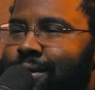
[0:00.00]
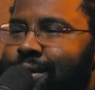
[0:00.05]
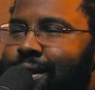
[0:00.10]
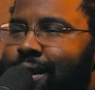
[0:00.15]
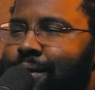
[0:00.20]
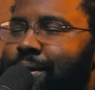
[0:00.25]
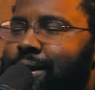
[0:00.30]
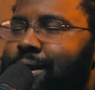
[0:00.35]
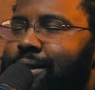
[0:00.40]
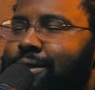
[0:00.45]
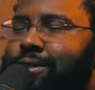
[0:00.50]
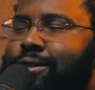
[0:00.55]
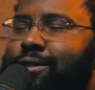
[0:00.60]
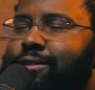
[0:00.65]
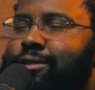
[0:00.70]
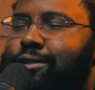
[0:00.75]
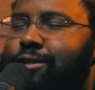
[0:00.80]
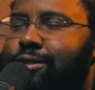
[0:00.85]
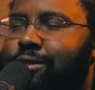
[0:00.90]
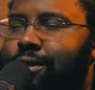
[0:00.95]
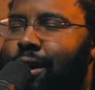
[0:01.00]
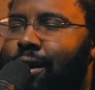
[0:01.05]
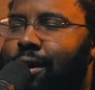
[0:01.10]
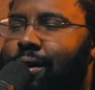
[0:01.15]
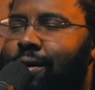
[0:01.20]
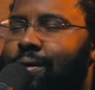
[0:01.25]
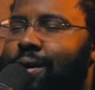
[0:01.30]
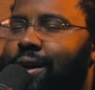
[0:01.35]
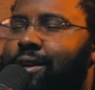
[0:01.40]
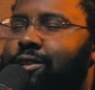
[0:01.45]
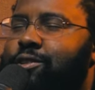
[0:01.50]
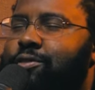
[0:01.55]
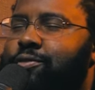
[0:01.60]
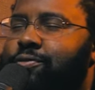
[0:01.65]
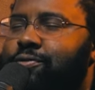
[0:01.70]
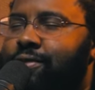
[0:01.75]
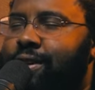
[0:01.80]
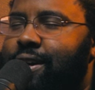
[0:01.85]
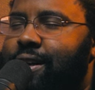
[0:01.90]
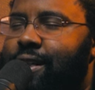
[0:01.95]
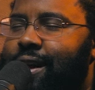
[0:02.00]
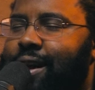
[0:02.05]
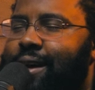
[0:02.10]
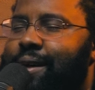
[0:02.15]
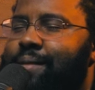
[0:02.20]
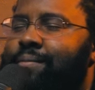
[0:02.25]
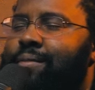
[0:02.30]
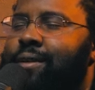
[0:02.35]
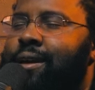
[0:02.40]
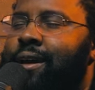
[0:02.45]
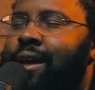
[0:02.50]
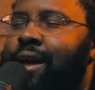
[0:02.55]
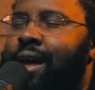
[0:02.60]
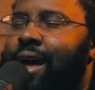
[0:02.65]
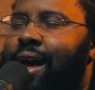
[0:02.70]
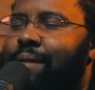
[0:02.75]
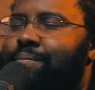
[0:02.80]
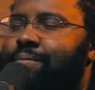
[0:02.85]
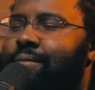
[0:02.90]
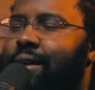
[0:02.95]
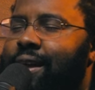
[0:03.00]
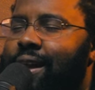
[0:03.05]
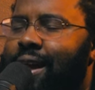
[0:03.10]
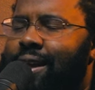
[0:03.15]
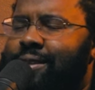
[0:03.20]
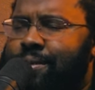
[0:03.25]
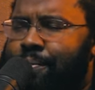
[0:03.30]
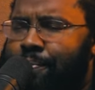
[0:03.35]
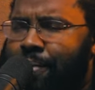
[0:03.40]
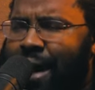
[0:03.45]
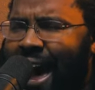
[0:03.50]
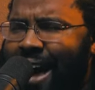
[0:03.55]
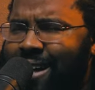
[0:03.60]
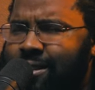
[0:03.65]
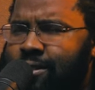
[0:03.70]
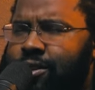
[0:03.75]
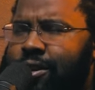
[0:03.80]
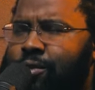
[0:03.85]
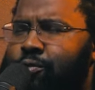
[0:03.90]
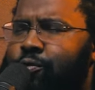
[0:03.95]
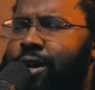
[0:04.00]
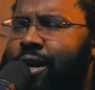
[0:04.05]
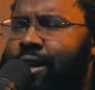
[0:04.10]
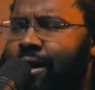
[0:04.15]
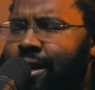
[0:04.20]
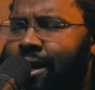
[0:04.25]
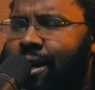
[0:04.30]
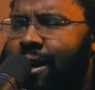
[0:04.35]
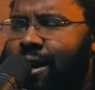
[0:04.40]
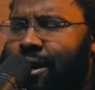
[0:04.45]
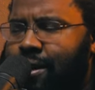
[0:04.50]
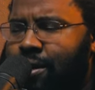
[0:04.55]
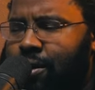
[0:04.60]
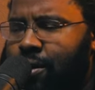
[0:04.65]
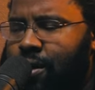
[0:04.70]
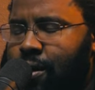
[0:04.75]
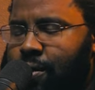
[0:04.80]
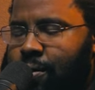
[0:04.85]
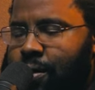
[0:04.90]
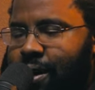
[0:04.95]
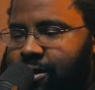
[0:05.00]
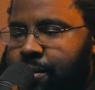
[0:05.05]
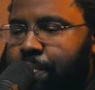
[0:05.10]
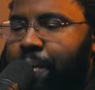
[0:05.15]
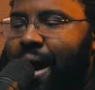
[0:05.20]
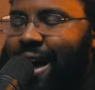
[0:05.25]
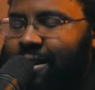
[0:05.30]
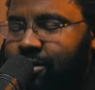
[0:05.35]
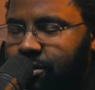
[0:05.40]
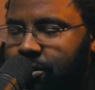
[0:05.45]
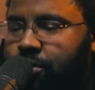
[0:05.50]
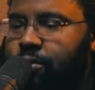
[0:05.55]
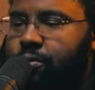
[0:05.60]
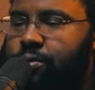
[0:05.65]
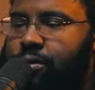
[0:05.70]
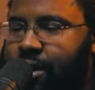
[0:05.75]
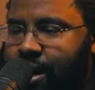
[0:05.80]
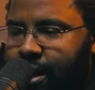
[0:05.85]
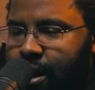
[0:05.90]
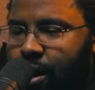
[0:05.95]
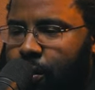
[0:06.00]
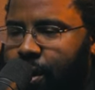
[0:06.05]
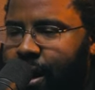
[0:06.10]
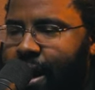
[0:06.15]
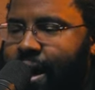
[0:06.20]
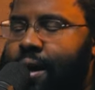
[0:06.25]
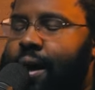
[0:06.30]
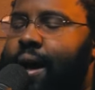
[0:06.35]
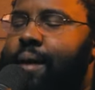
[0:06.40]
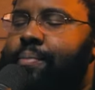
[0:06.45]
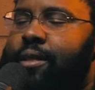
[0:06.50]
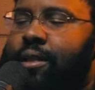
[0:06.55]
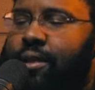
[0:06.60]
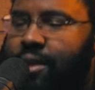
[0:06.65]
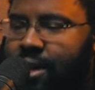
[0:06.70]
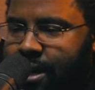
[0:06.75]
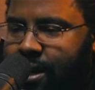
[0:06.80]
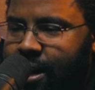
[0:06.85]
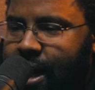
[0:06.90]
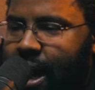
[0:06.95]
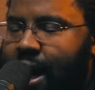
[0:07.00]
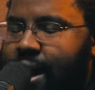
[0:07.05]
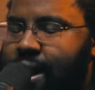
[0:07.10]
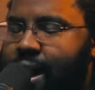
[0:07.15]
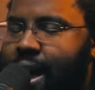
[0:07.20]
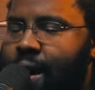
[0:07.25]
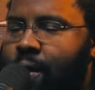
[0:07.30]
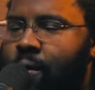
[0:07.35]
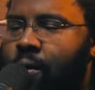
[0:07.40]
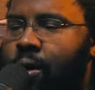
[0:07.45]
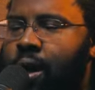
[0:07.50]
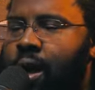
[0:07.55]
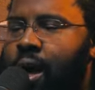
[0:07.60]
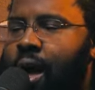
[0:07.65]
I mean, it's just so I just feel like I'm I'm and as a pastor, and really like, you know, as a pastor who's like, okay, I'm the lead guy now.